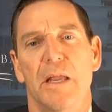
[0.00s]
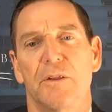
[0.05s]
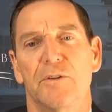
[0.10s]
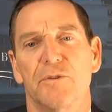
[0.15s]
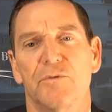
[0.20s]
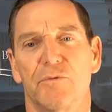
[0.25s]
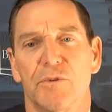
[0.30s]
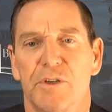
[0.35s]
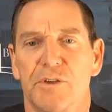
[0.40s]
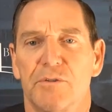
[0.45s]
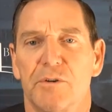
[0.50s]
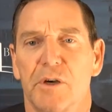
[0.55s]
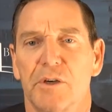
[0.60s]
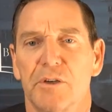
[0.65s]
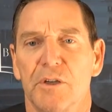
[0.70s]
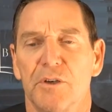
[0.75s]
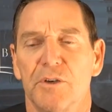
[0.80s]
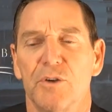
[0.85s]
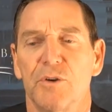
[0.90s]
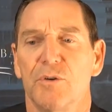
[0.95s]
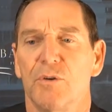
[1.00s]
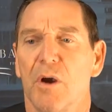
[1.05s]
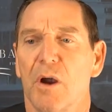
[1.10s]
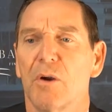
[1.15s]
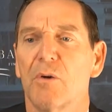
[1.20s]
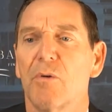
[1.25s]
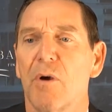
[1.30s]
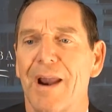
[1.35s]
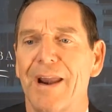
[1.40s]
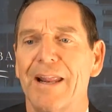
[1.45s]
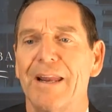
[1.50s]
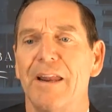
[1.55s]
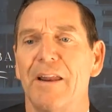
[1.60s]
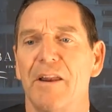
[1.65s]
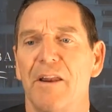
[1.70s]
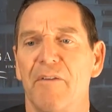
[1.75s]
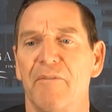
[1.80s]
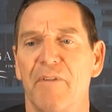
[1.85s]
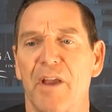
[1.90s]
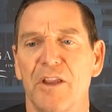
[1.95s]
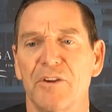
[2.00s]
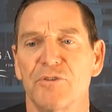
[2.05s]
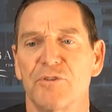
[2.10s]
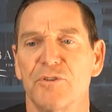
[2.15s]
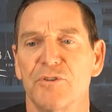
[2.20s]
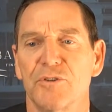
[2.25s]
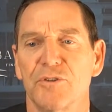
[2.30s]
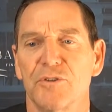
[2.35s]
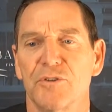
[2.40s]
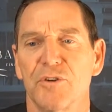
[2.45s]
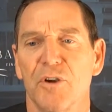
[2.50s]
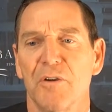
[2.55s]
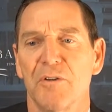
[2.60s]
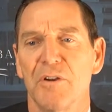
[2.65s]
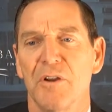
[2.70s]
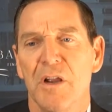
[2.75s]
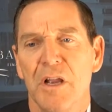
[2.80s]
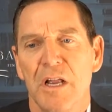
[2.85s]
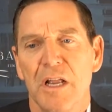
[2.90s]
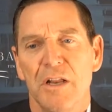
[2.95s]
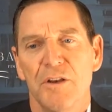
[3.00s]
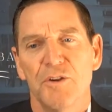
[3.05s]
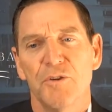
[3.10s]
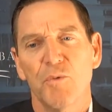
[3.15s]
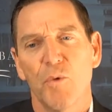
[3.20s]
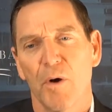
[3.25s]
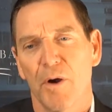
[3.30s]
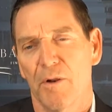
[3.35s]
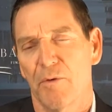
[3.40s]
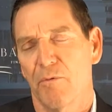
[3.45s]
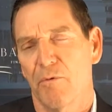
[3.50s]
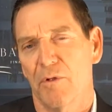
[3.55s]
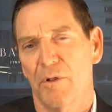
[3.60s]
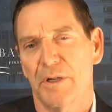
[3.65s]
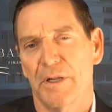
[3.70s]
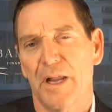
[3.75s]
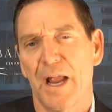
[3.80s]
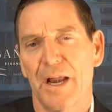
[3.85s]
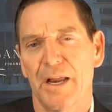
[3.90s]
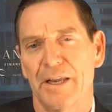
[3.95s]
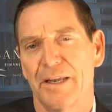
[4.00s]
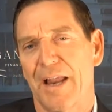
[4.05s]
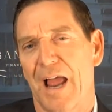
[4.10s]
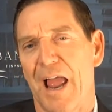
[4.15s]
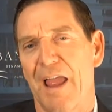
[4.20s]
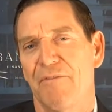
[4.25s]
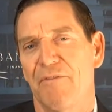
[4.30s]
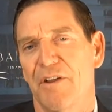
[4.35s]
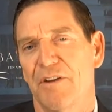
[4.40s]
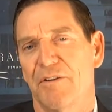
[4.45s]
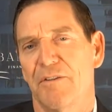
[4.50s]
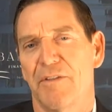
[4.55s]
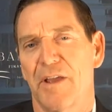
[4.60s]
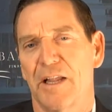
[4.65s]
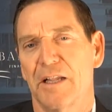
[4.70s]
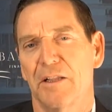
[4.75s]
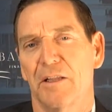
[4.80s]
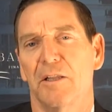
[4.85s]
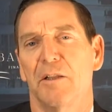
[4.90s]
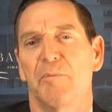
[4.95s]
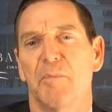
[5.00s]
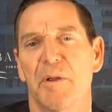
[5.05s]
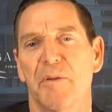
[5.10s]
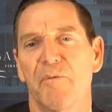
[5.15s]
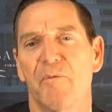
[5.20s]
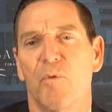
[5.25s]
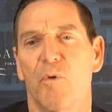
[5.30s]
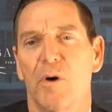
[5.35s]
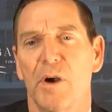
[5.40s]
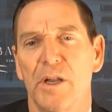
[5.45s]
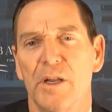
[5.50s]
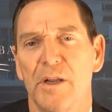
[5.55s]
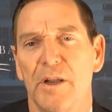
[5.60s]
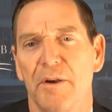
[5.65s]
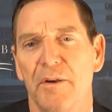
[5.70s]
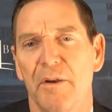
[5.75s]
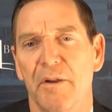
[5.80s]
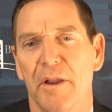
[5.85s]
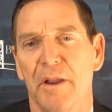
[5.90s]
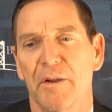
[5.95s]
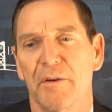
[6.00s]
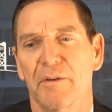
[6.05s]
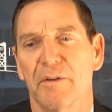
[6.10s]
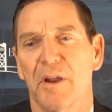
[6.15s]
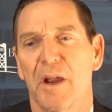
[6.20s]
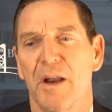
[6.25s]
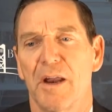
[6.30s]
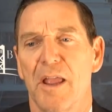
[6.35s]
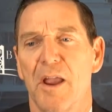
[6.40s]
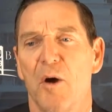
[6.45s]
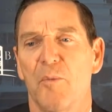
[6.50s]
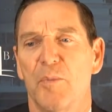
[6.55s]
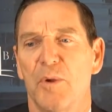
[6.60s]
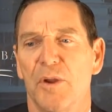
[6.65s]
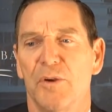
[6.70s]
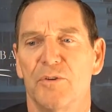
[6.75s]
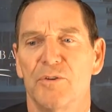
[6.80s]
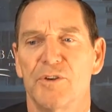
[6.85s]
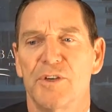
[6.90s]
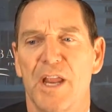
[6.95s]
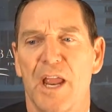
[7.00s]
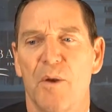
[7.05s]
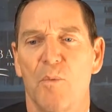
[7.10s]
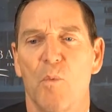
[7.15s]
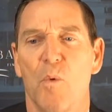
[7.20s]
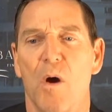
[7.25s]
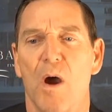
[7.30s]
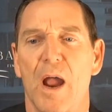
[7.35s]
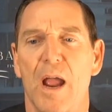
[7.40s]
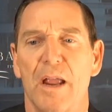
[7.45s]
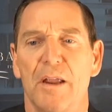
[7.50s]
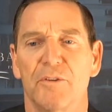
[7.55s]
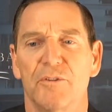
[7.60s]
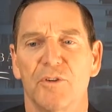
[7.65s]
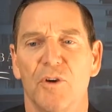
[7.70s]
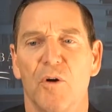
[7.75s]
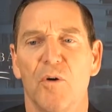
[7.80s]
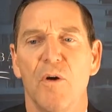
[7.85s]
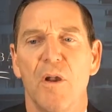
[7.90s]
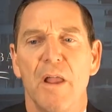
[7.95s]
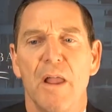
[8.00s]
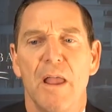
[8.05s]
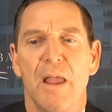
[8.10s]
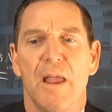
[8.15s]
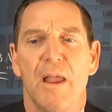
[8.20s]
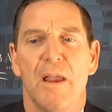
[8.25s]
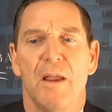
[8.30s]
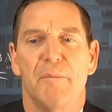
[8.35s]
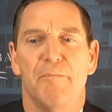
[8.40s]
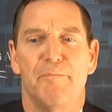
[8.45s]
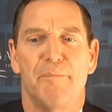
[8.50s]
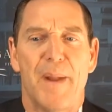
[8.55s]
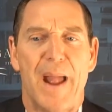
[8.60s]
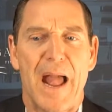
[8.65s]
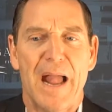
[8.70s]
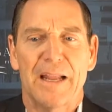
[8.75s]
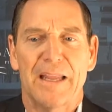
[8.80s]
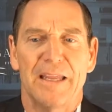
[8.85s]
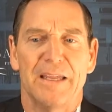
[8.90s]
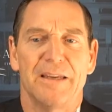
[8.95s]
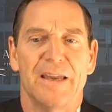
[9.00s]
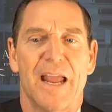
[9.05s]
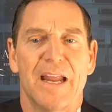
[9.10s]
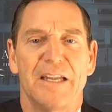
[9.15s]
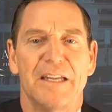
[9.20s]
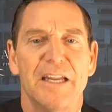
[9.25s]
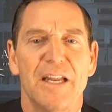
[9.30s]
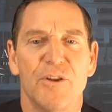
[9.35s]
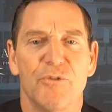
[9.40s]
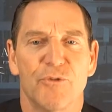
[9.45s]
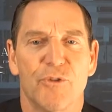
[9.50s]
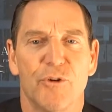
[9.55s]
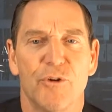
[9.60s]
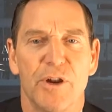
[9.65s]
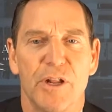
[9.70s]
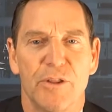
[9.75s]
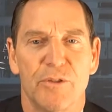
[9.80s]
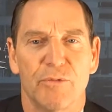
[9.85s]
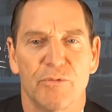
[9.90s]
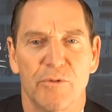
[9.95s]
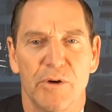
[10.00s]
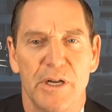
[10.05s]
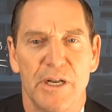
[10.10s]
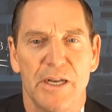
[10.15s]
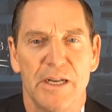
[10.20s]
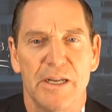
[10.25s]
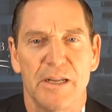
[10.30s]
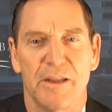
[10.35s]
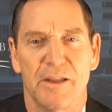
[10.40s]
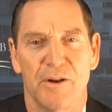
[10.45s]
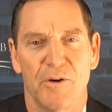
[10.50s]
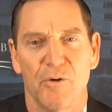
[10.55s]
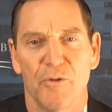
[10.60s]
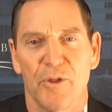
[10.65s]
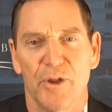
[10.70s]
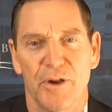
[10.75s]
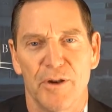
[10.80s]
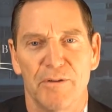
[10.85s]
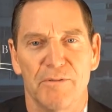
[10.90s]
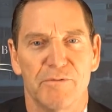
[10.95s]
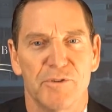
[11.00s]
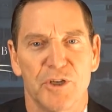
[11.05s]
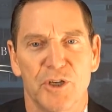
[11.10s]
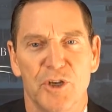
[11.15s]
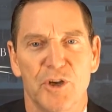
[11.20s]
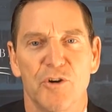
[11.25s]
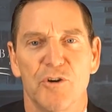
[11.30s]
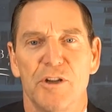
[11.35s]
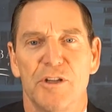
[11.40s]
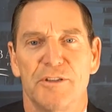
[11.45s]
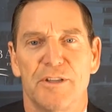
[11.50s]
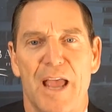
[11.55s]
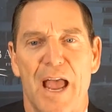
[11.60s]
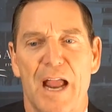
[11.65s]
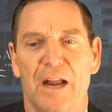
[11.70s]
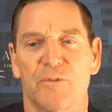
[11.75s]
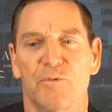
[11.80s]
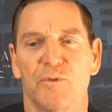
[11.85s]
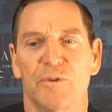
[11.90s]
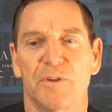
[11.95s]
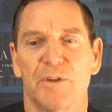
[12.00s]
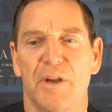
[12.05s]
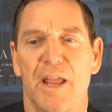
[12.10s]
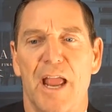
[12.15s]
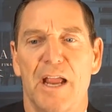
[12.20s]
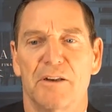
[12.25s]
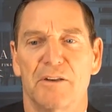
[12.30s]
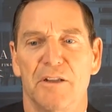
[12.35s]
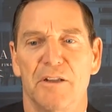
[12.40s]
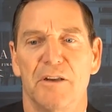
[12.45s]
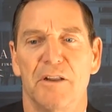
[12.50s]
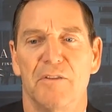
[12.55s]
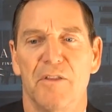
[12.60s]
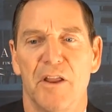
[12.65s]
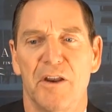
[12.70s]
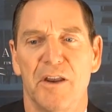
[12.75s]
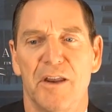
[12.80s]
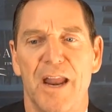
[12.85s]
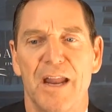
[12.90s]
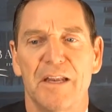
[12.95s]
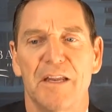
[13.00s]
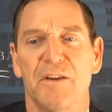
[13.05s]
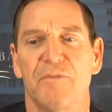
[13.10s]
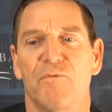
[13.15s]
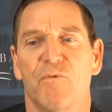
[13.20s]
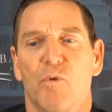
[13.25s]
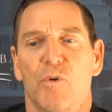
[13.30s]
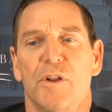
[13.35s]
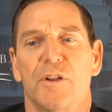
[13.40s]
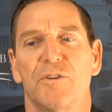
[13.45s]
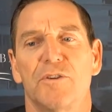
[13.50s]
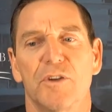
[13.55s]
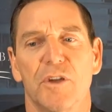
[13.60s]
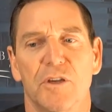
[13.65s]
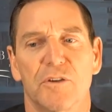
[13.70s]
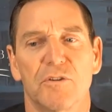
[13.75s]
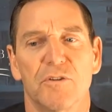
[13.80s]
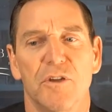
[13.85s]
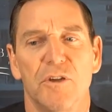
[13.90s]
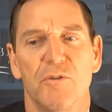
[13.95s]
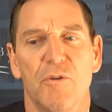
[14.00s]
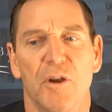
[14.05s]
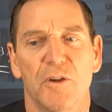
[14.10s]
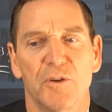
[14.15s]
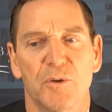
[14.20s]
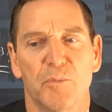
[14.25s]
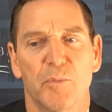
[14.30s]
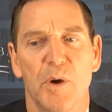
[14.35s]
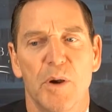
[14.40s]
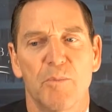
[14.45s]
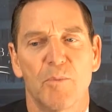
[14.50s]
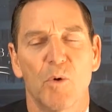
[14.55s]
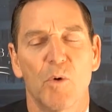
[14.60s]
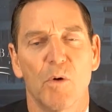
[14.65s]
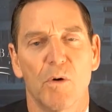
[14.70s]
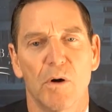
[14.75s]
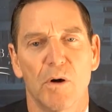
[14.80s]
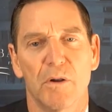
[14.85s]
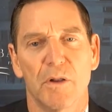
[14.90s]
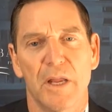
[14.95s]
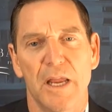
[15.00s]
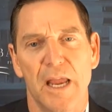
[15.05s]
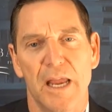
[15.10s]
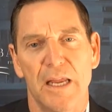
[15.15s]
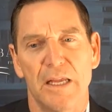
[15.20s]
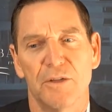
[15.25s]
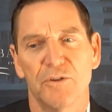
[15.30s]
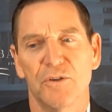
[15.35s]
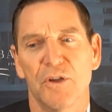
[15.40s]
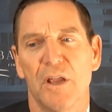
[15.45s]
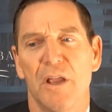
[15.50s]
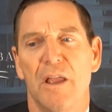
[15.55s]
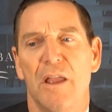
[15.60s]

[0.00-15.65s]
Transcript: It's restricted to accredited investors. And so I just wanted to really kind of dive into that a little bit for you and kind of help you understand why. So back in 1933, the Securities Act was enacted, and then in 1946, the U.S. Supreme Court case,